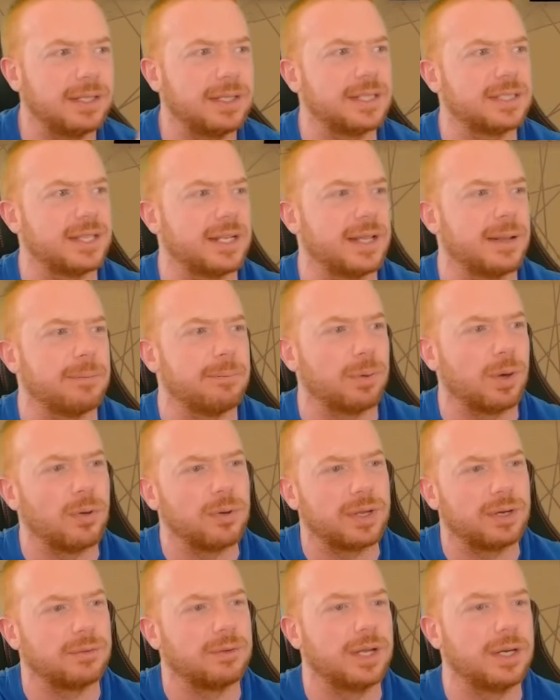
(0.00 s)
my alliance and then
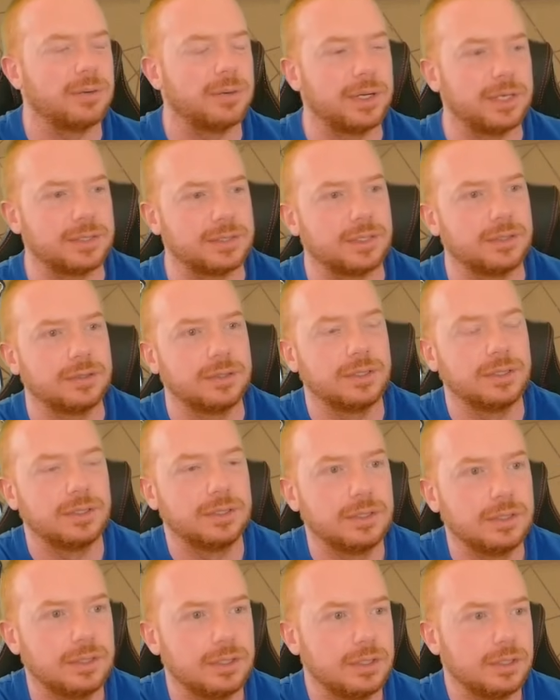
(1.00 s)
broke it right away, so
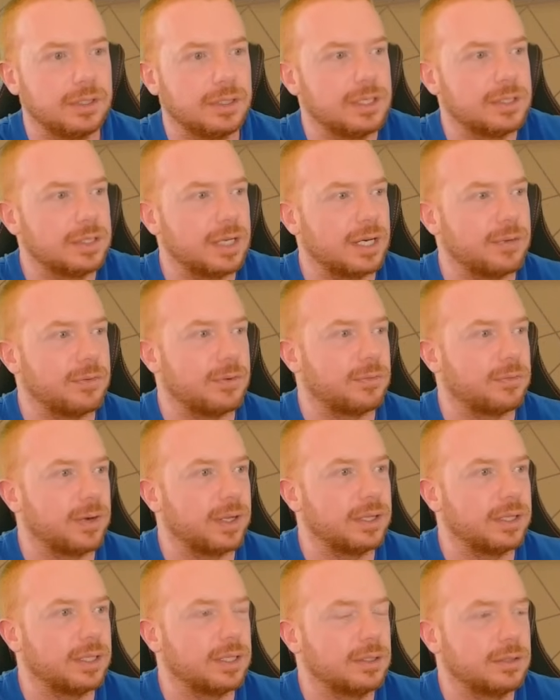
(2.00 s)
he's not even
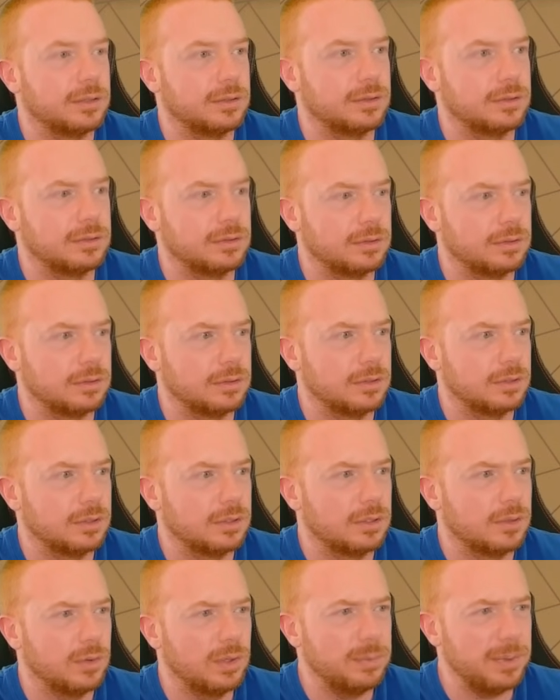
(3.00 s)
friendly.
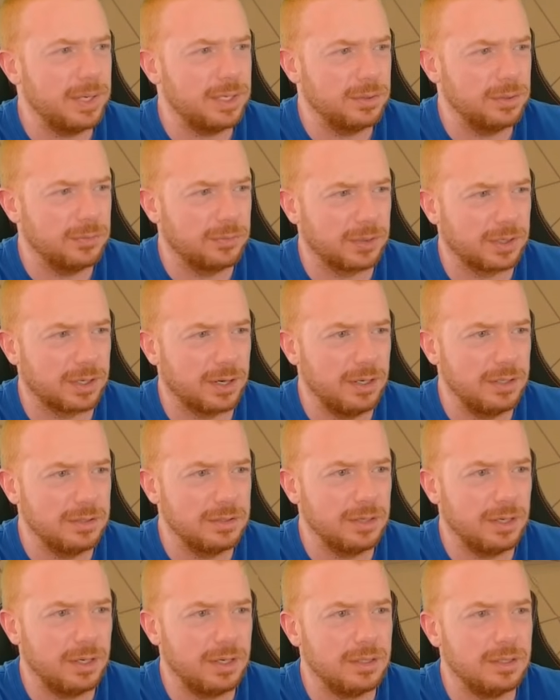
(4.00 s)
What am I doing for
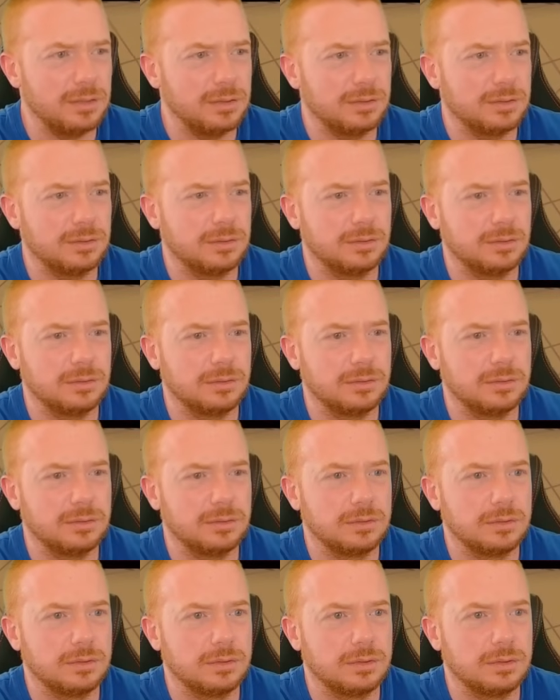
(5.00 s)
cards, dog?
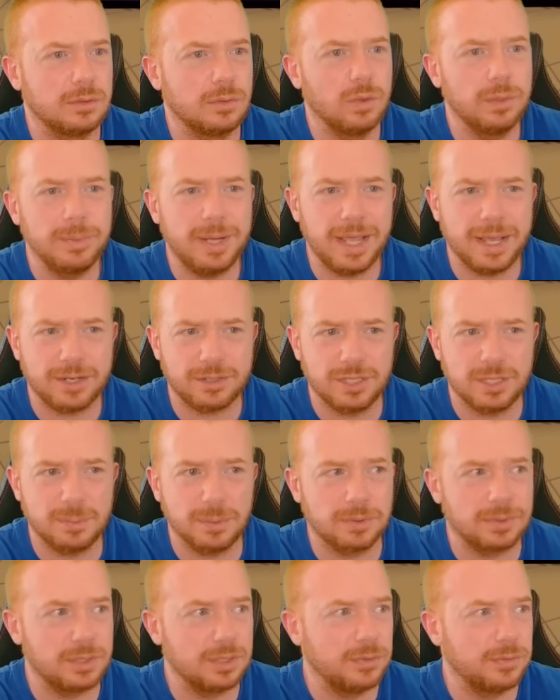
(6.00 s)
What am I actually
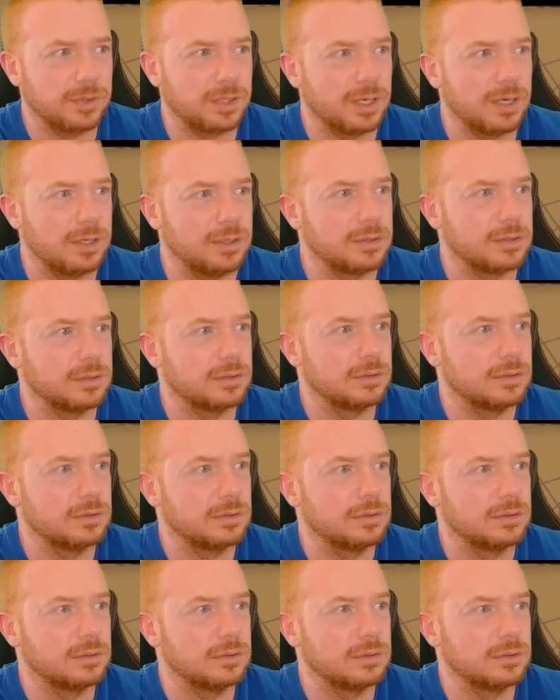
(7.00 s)
supposed to do for cards?